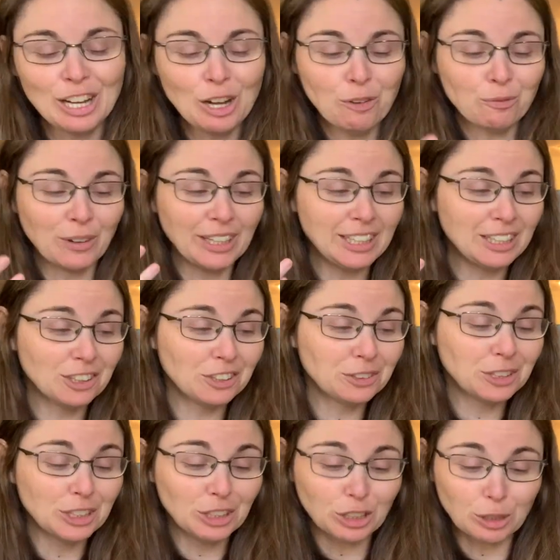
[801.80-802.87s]
But
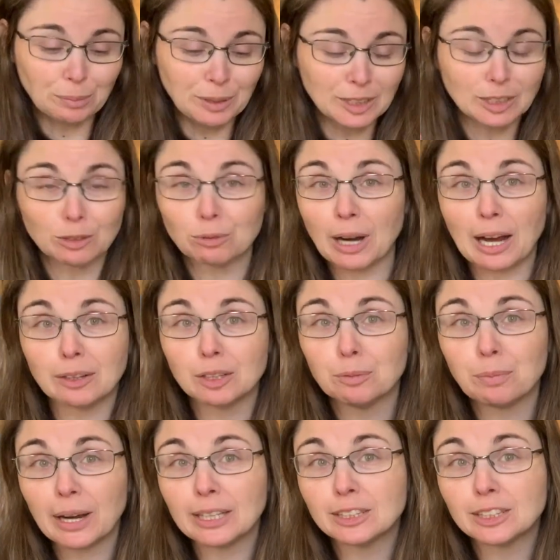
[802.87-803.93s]
you could be surrounded
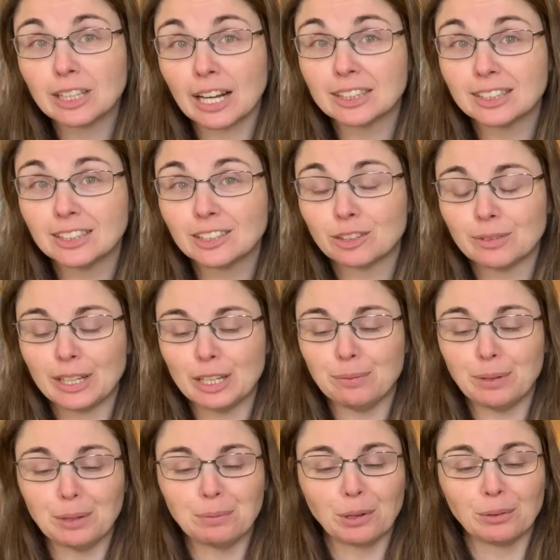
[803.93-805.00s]
by just as many
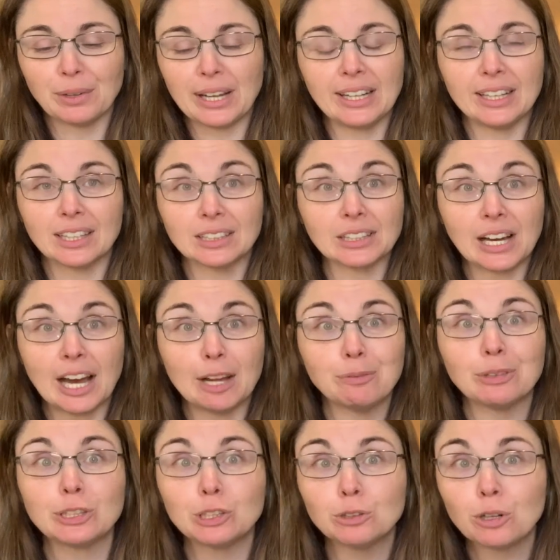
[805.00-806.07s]
people waiting in line,
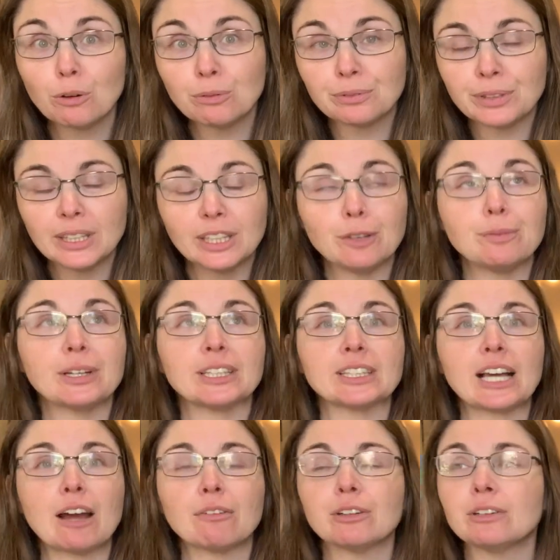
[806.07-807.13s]
but you don't feel it because
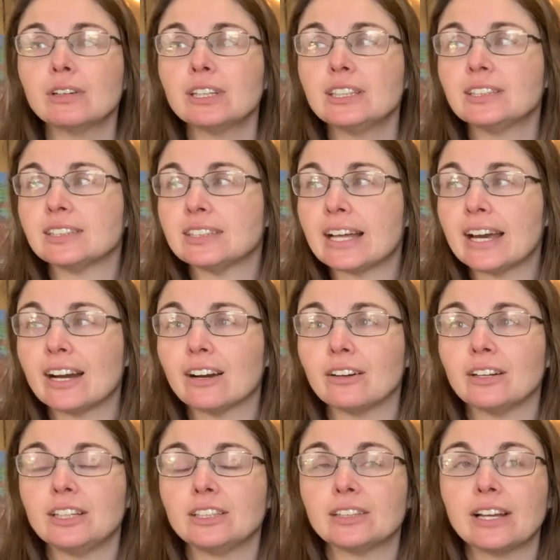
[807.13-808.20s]
everyone is
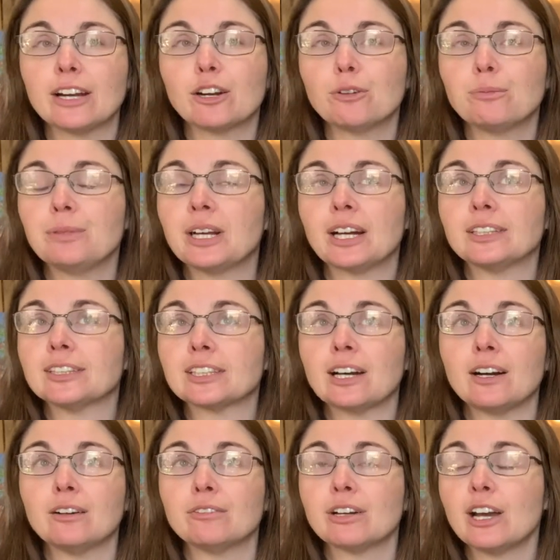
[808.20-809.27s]
there because
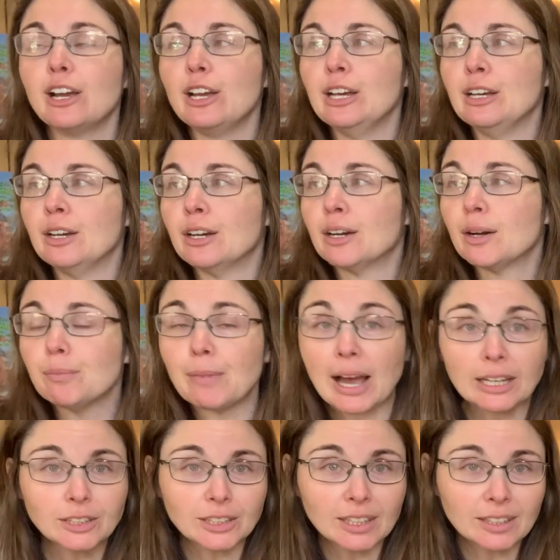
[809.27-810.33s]
of
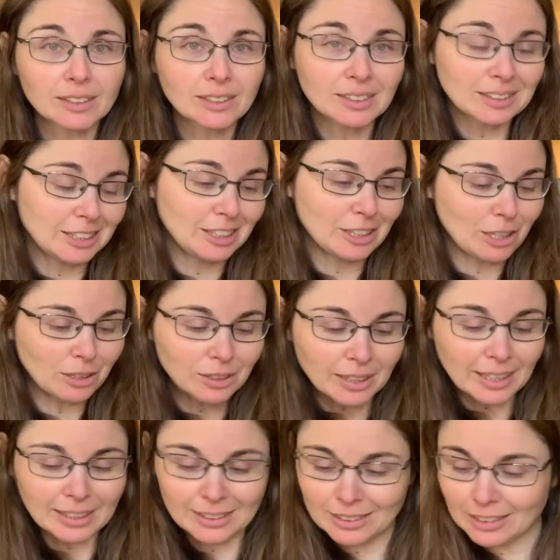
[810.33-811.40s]
magic,
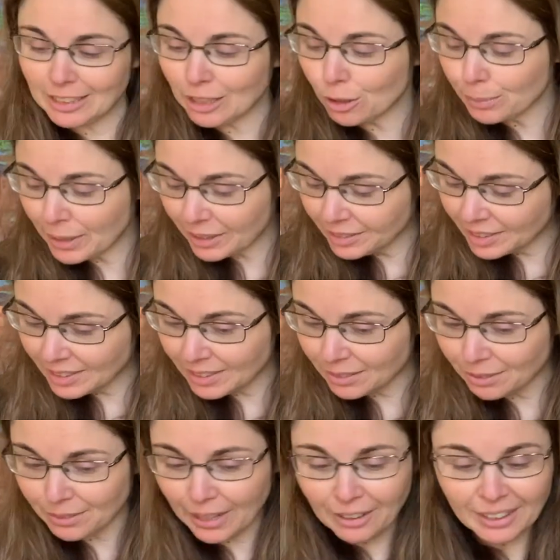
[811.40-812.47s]
like Tinkerbell's
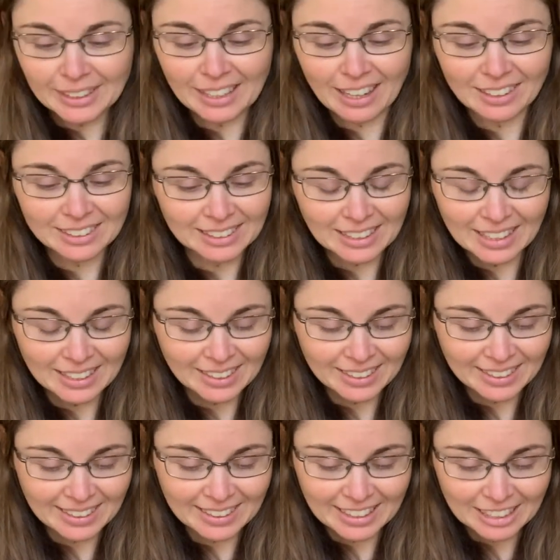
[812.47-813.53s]
fairy dust kind of
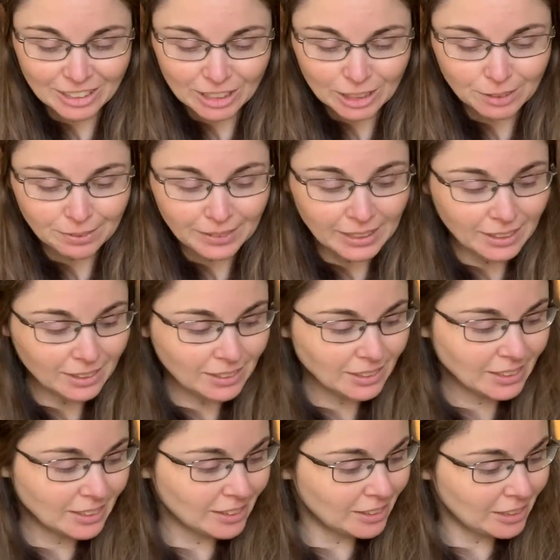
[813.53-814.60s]
thing. It just
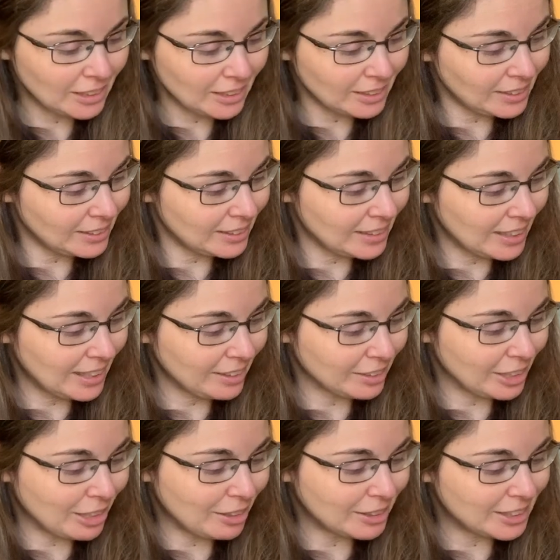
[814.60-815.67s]
feels I don't know.